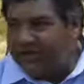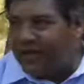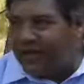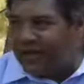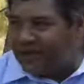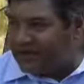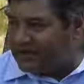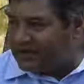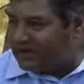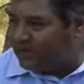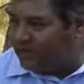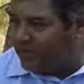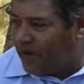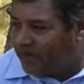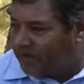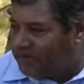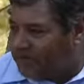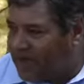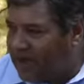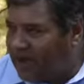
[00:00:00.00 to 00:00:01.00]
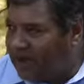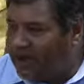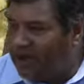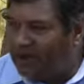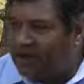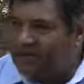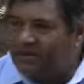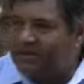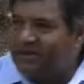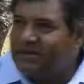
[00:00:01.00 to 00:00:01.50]
things,
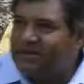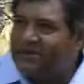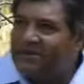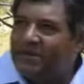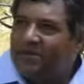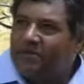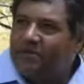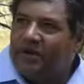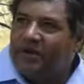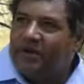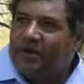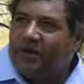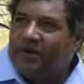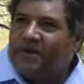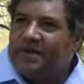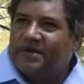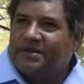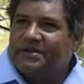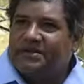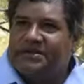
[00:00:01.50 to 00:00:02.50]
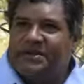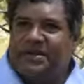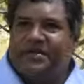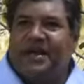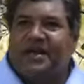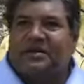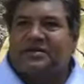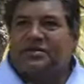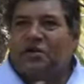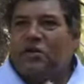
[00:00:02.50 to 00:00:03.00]
bobtails, you see birds,
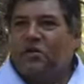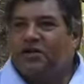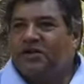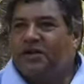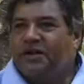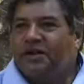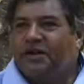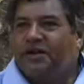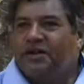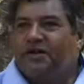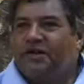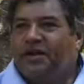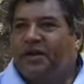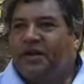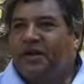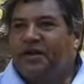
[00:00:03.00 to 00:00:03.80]
and they'll talk to you.